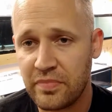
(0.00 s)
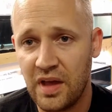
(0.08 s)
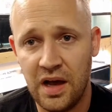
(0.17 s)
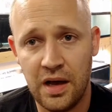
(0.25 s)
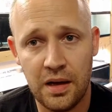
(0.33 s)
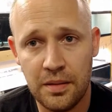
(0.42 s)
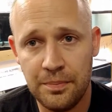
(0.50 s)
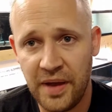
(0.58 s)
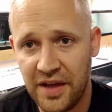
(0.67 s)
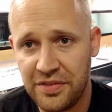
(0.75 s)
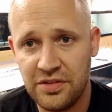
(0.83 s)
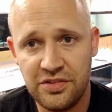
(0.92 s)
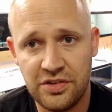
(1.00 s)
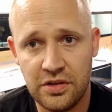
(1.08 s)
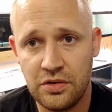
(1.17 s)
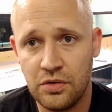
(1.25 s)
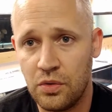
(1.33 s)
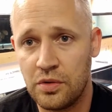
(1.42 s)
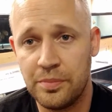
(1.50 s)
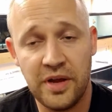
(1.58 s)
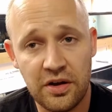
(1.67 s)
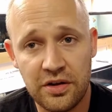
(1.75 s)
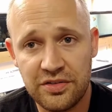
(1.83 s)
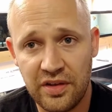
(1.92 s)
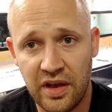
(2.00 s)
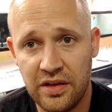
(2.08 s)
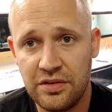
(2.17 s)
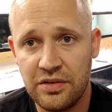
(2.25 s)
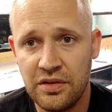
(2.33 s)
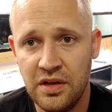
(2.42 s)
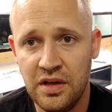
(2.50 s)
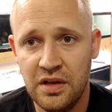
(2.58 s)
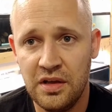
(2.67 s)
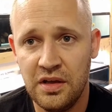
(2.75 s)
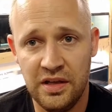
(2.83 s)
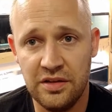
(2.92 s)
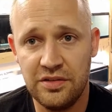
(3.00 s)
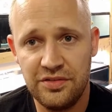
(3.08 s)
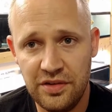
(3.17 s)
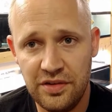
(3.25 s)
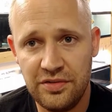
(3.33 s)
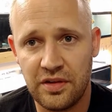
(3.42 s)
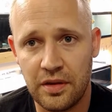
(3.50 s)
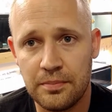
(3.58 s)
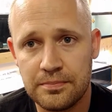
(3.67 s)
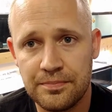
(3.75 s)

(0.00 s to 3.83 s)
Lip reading: pathogen or parasite in its system,